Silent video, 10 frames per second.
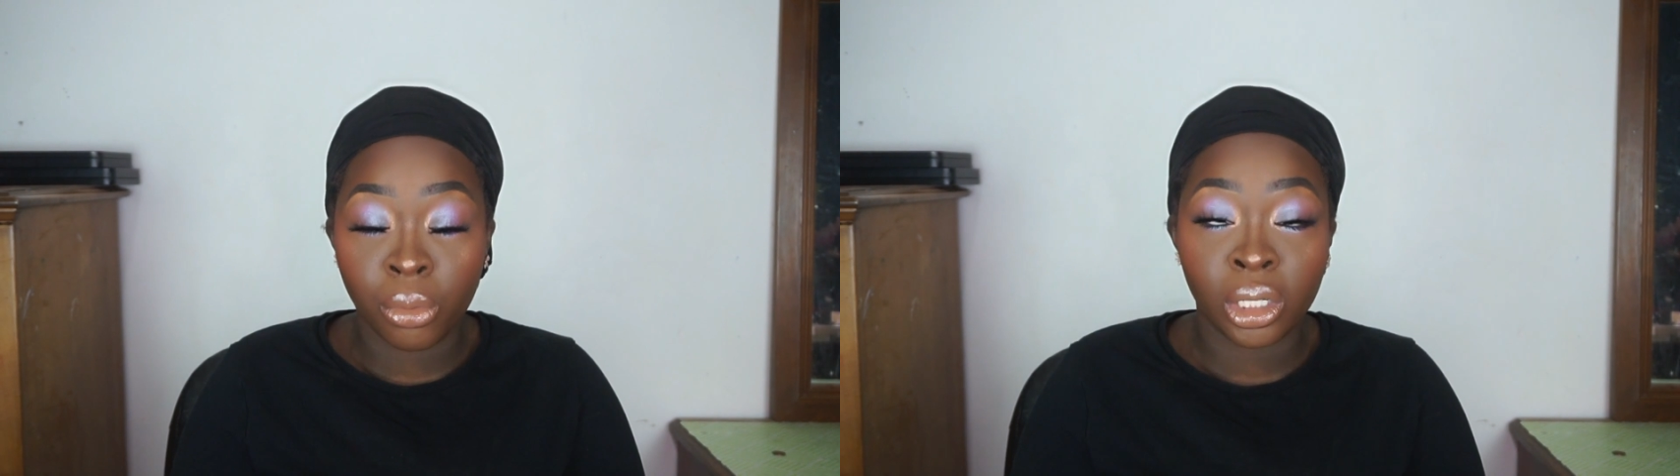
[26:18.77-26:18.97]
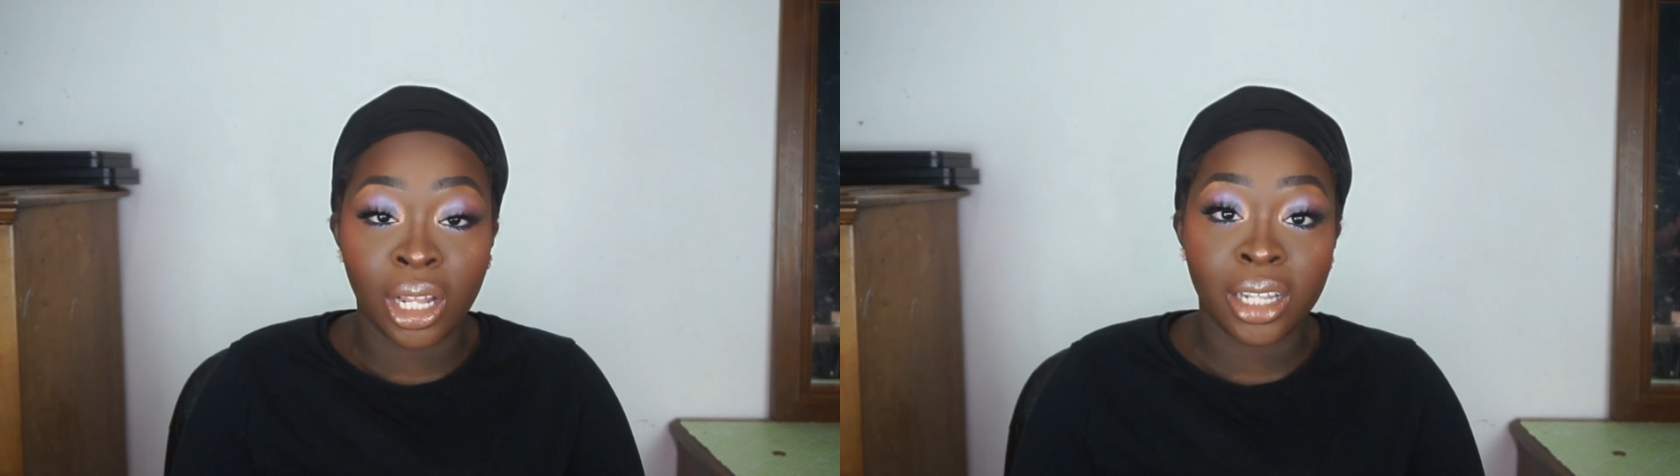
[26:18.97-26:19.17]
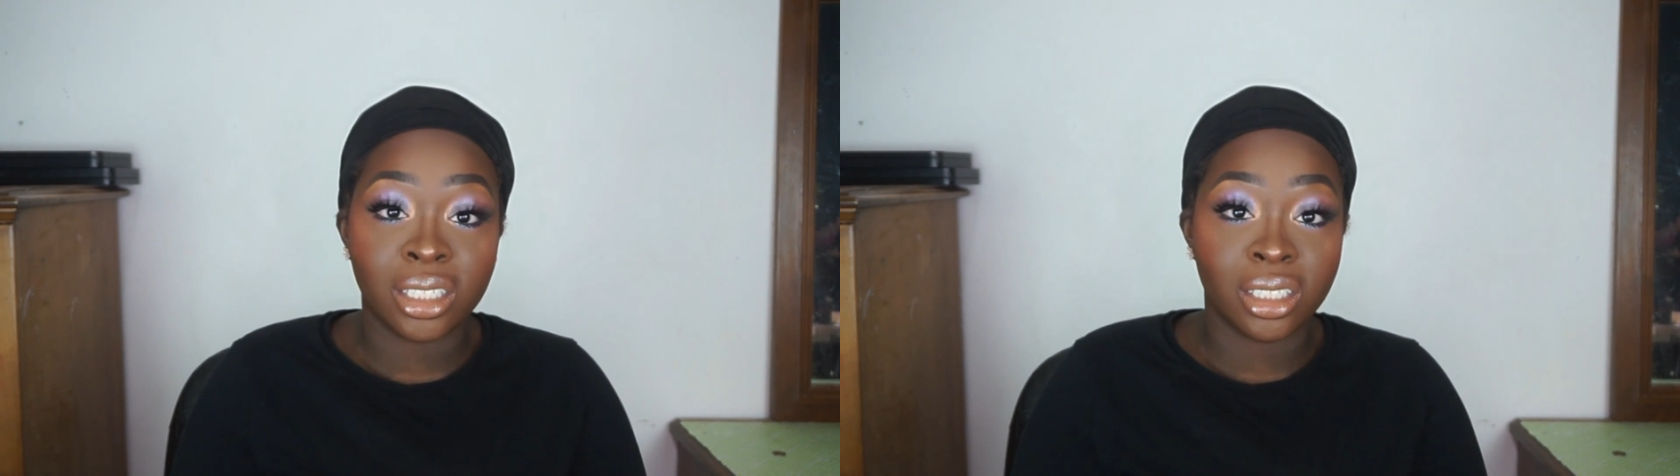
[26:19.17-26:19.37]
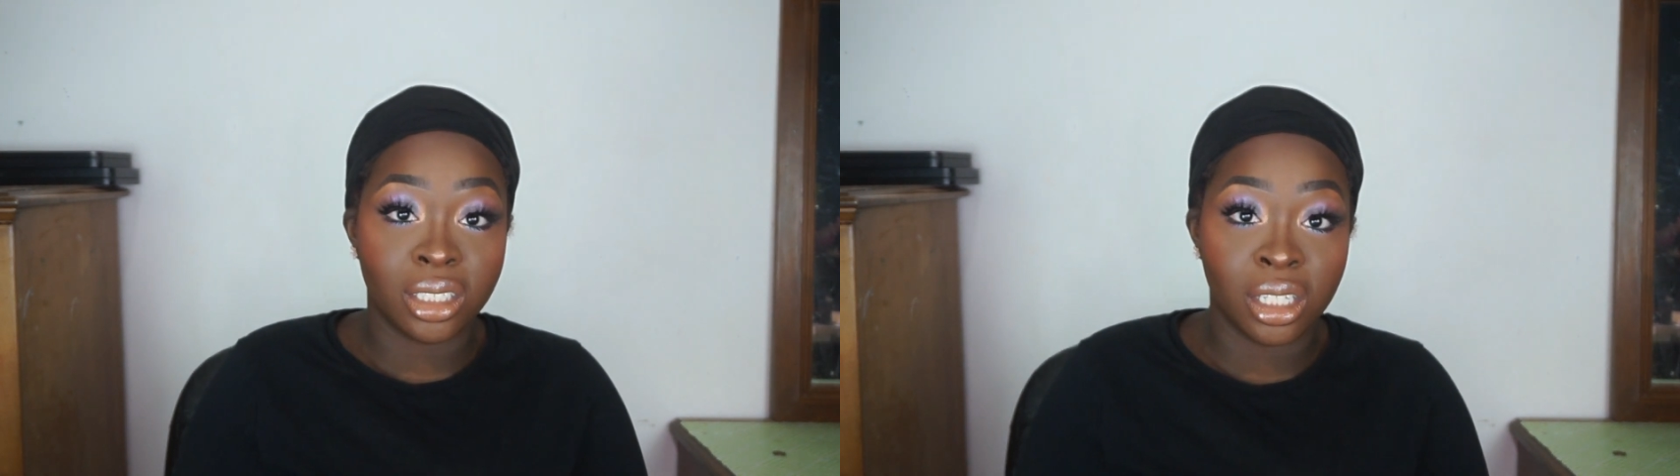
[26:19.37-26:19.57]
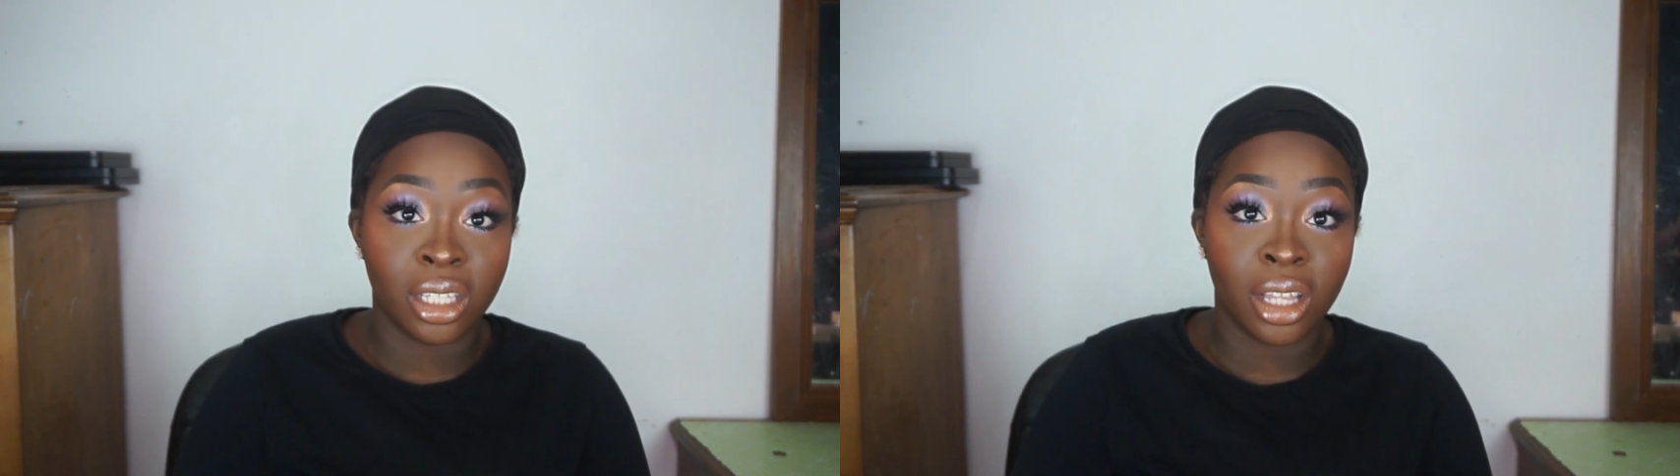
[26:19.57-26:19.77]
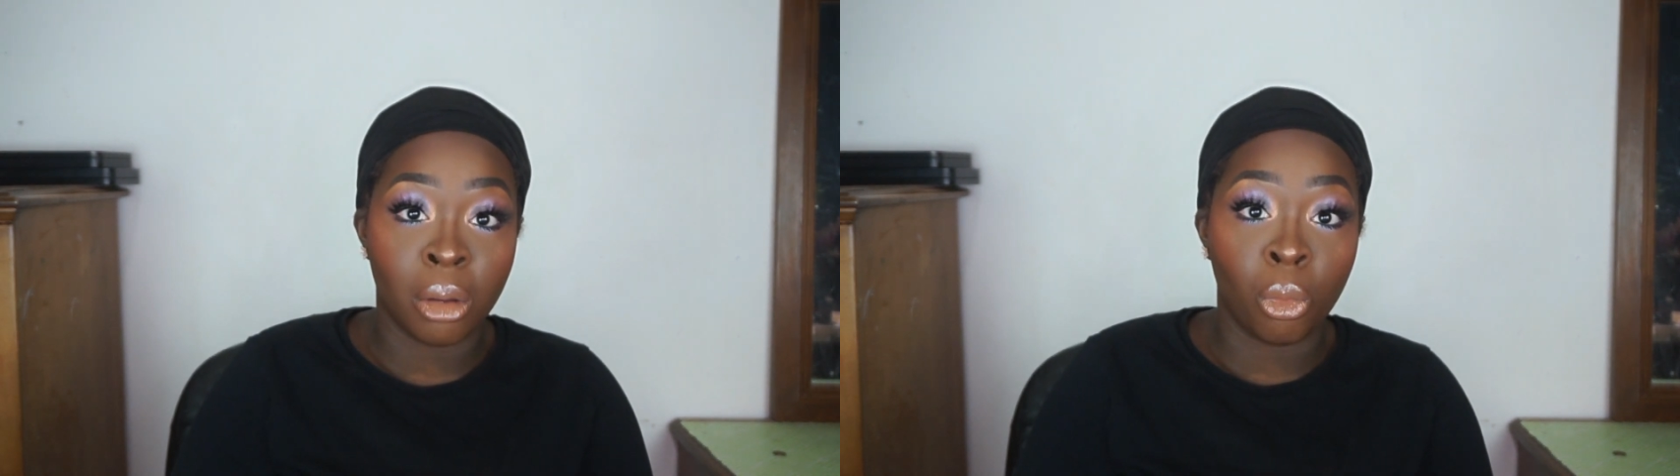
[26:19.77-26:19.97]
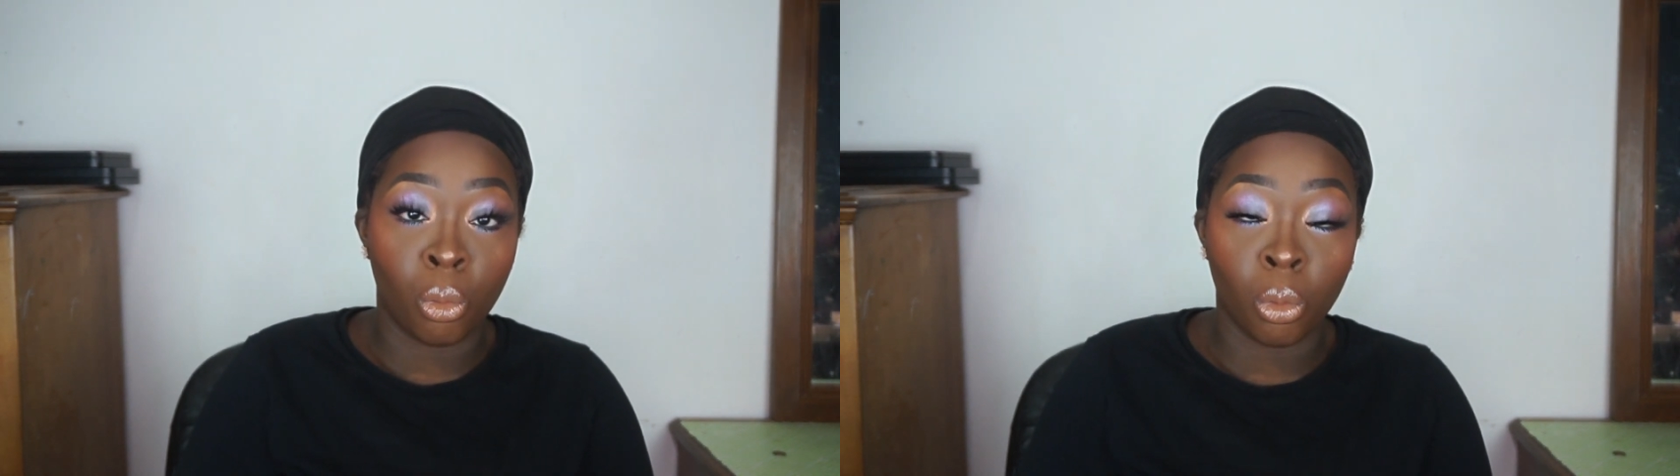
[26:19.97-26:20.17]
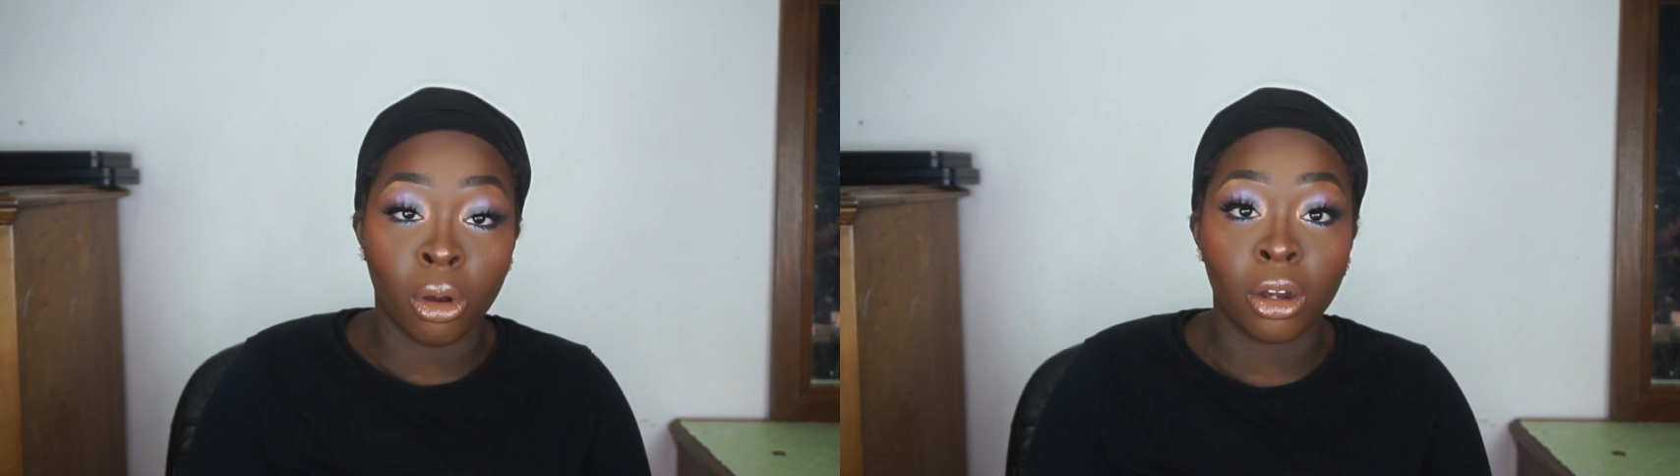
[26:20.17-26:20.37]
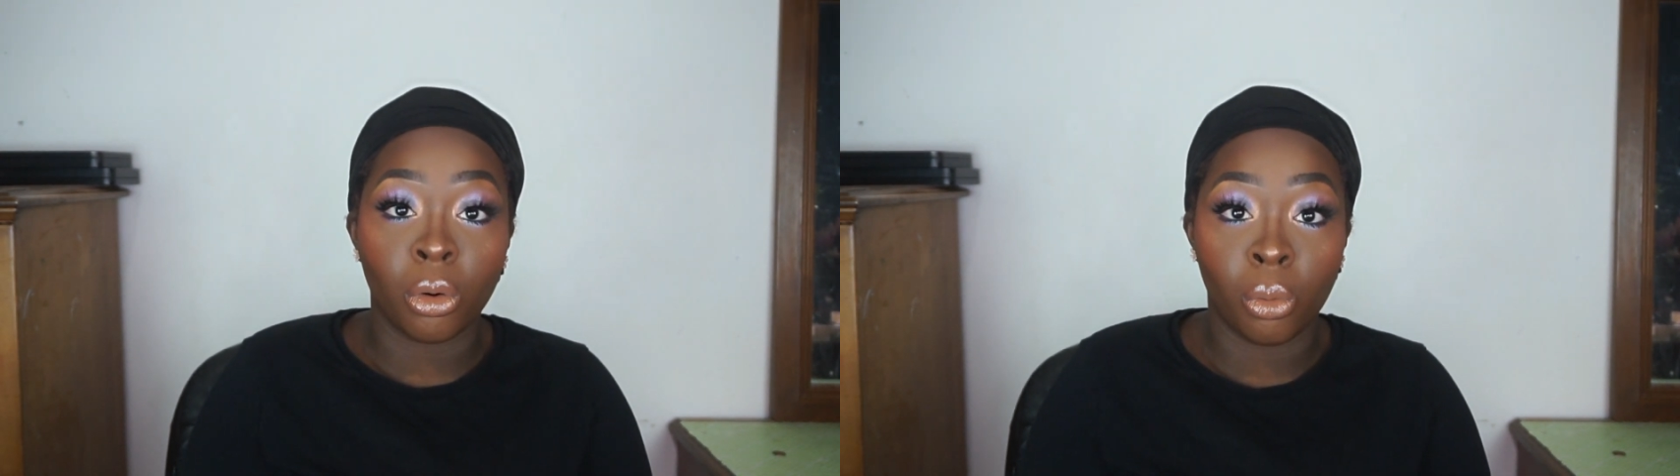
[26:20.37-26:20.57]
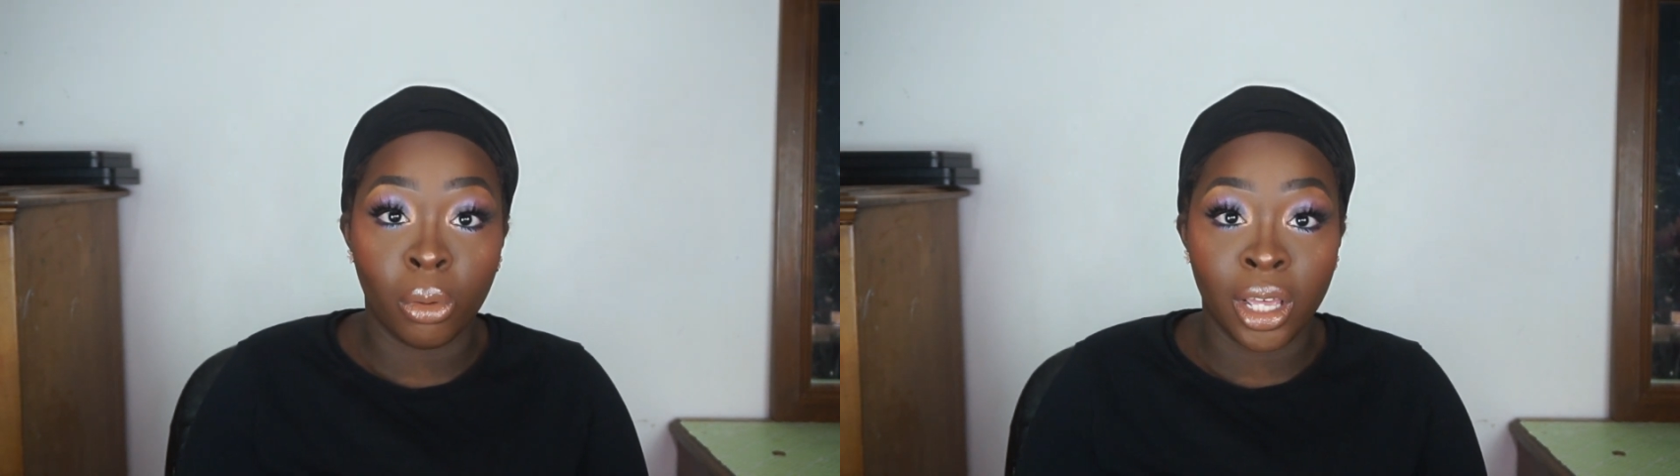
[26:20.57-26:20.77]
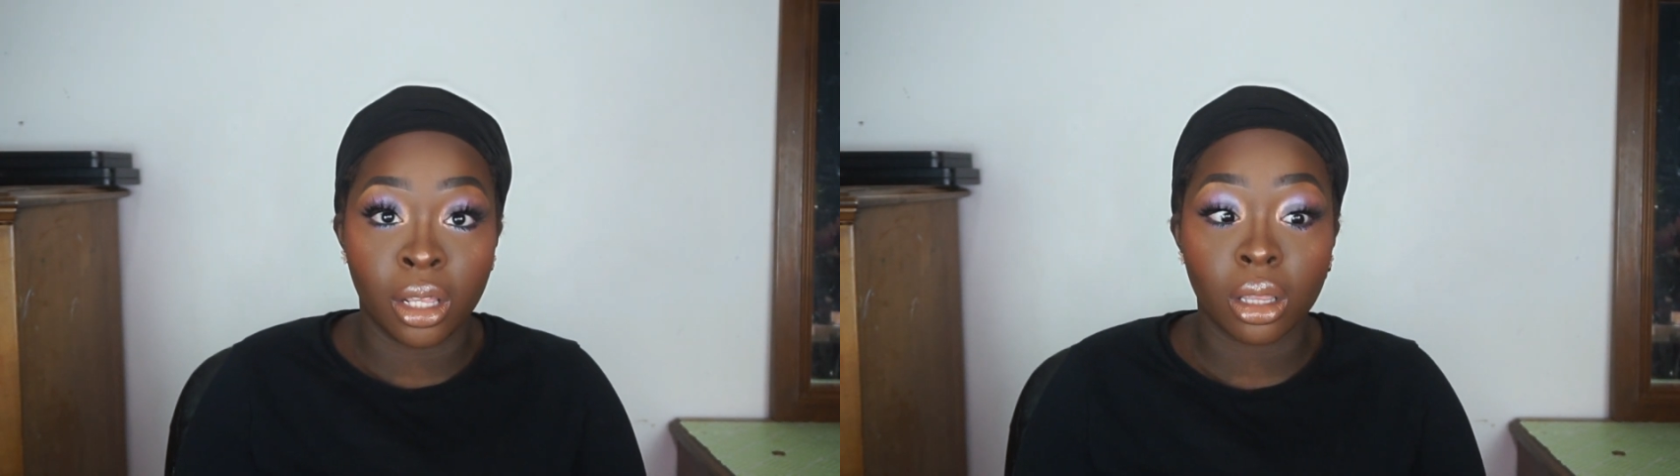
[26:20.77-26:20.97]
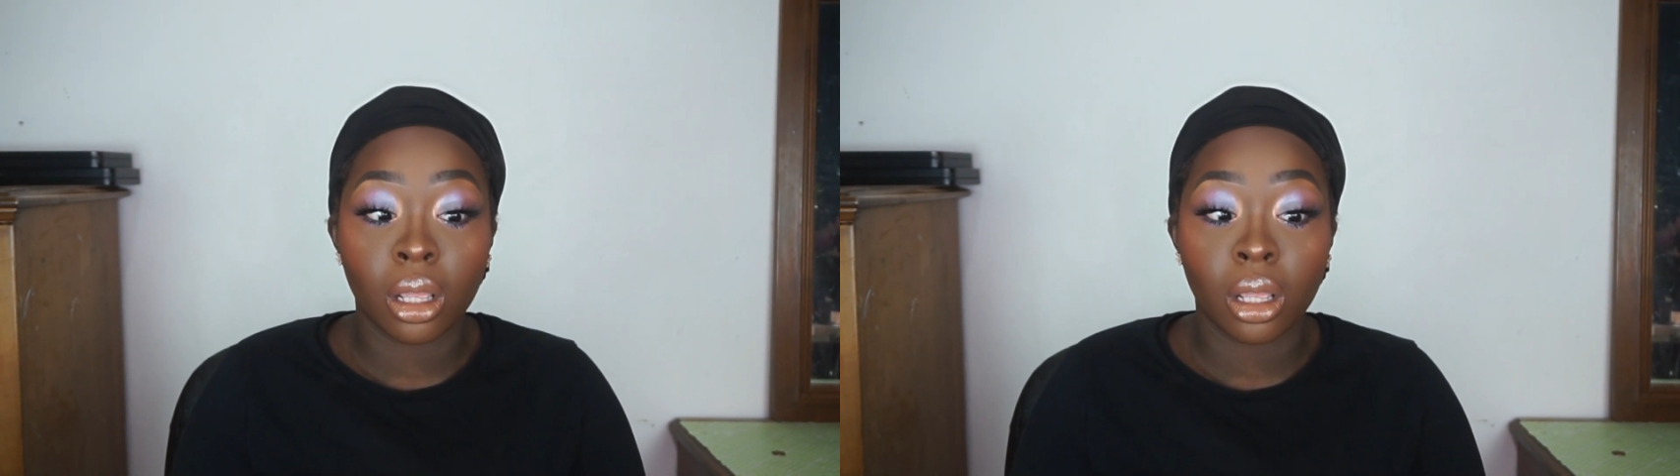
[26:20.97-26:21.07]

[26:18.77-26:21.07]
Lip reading: would like to see them work with